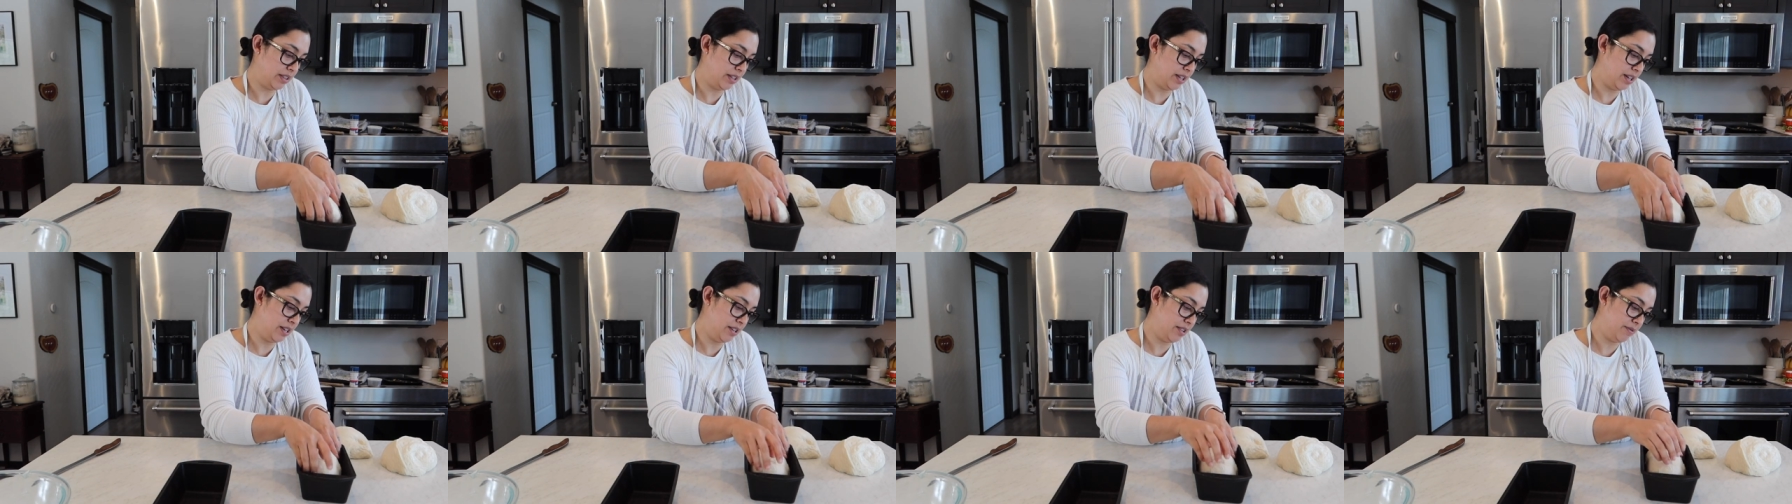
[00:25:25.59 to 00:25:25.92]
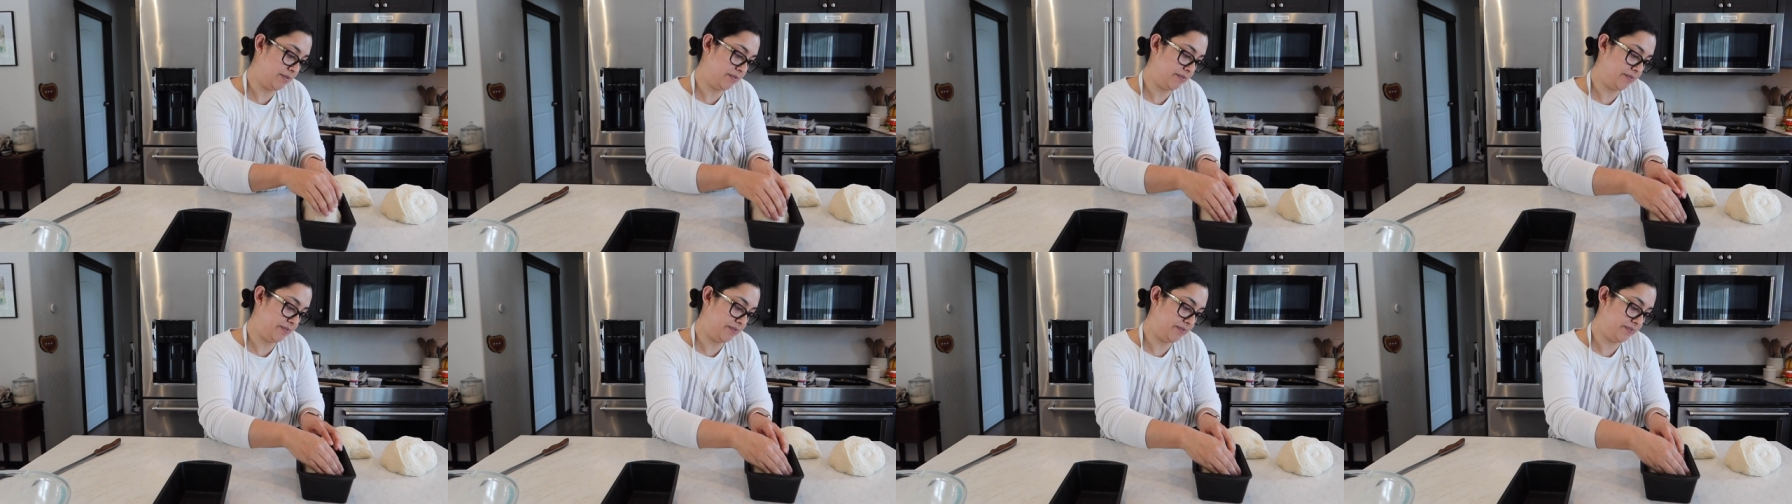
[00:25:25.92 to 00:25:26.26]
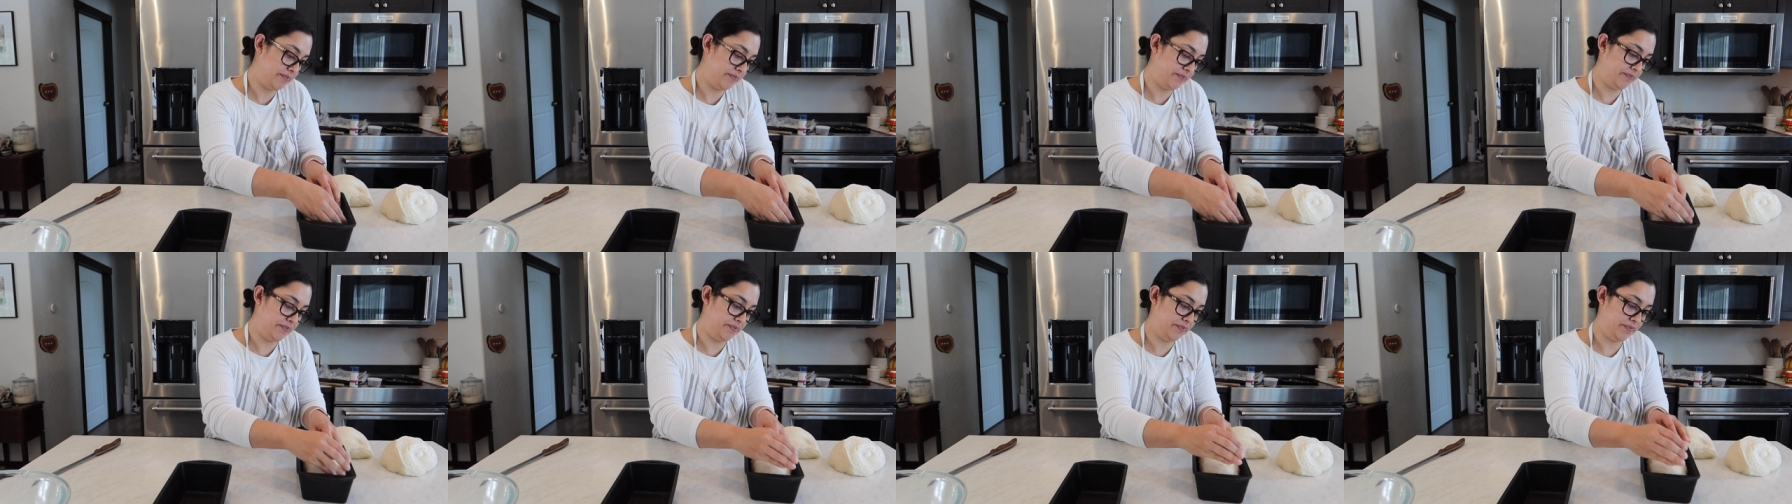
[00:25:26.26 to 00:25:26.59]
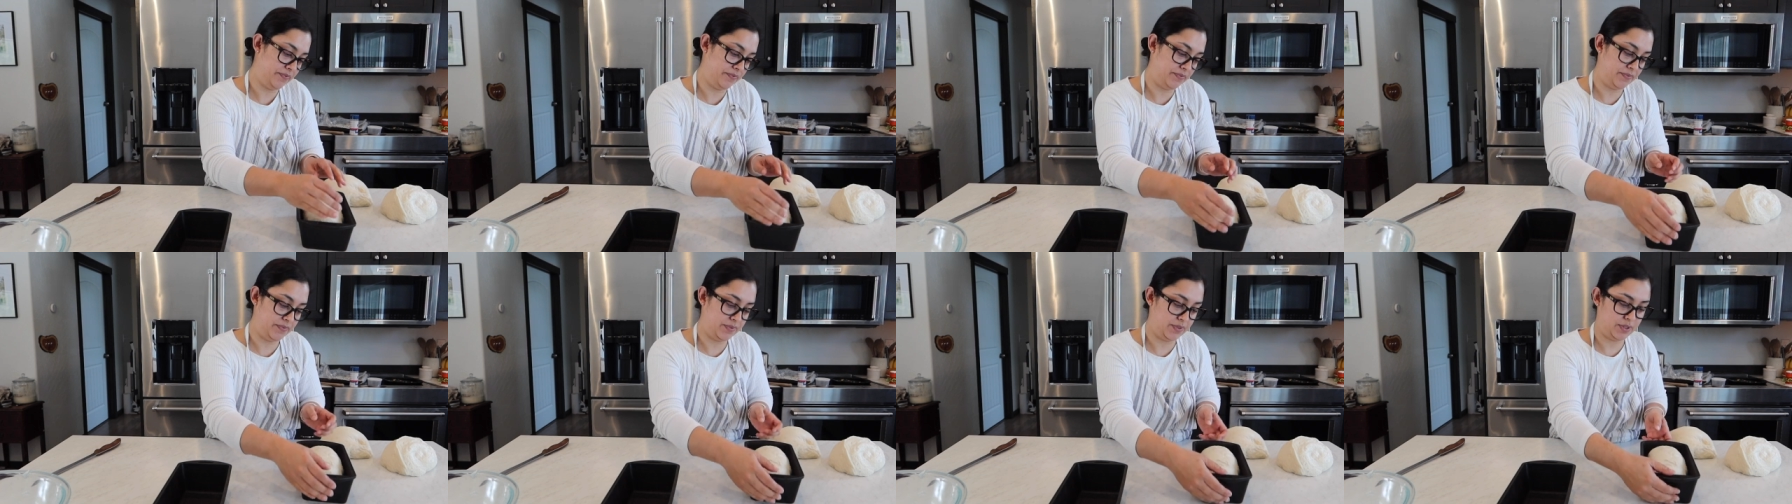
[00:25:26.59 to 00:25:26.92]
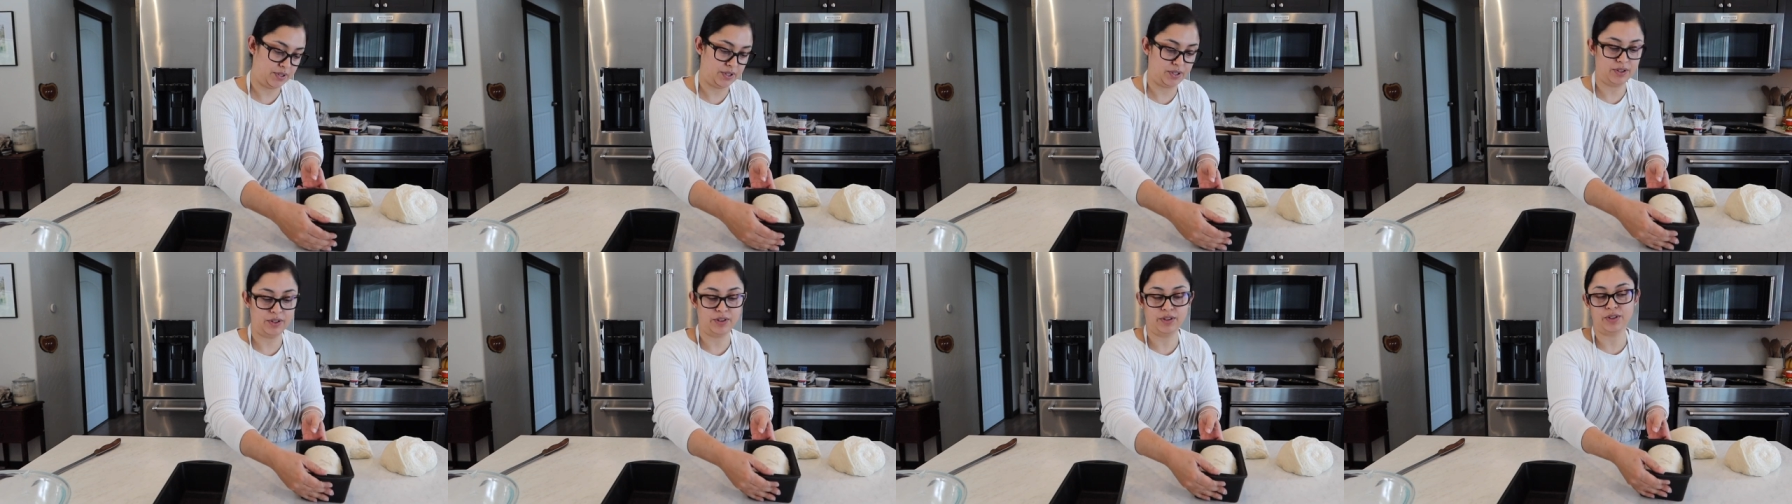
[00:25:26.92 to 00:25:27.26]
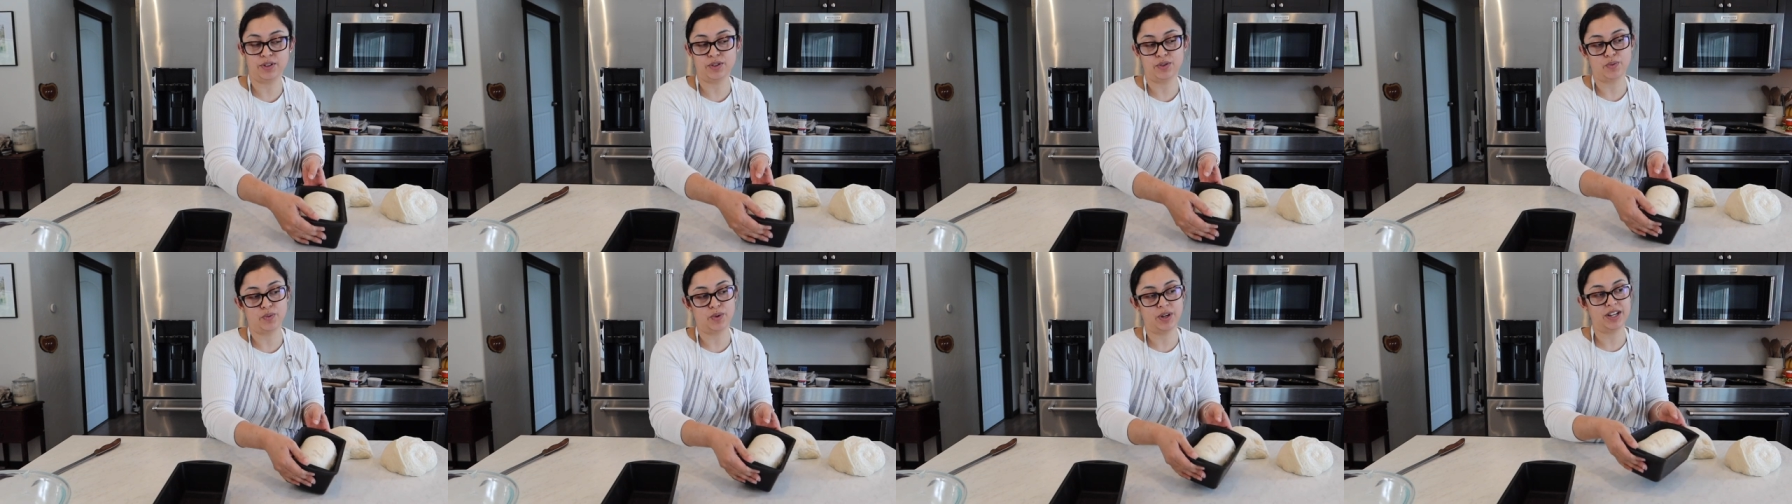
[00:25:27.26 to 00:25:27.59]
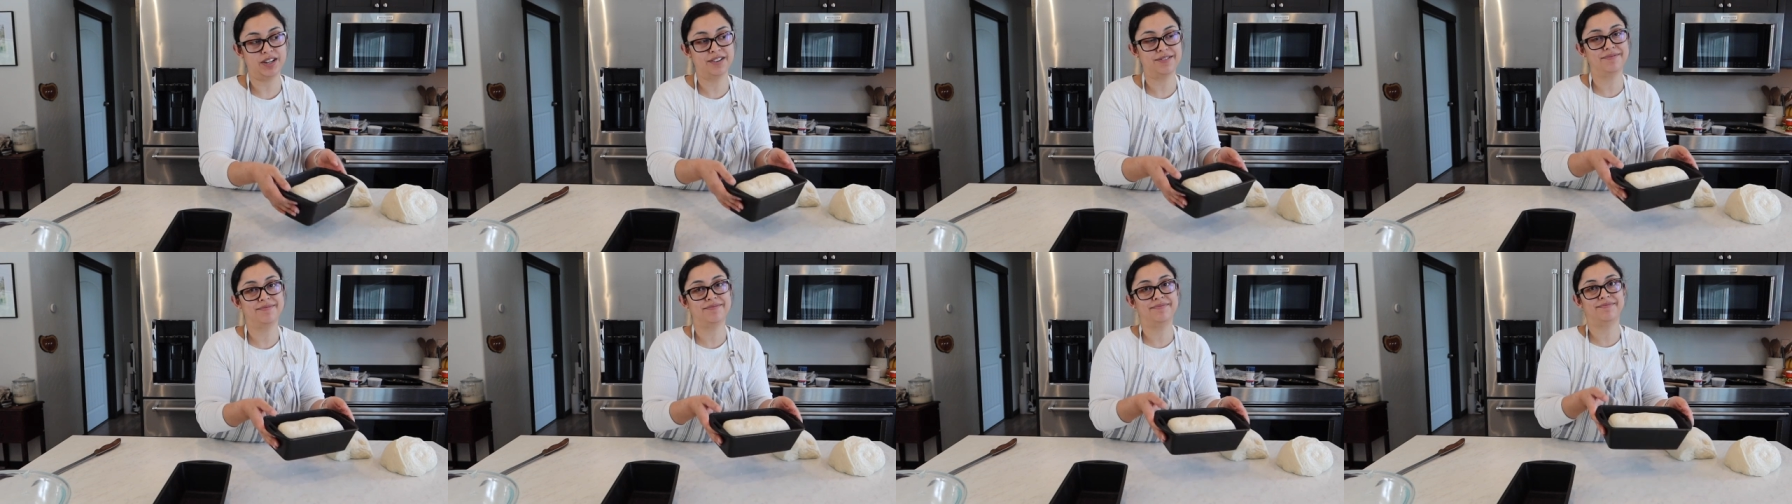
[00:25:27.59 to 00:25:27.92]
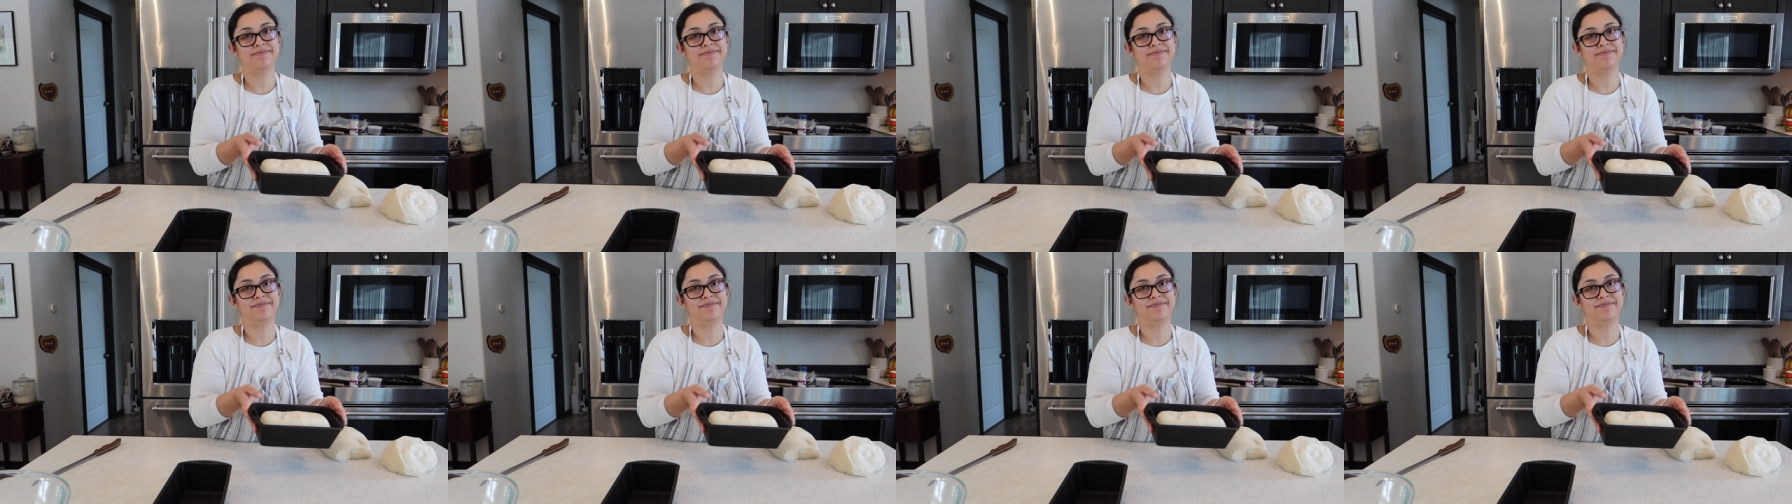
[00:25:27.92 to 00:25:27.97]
that. So there's 1.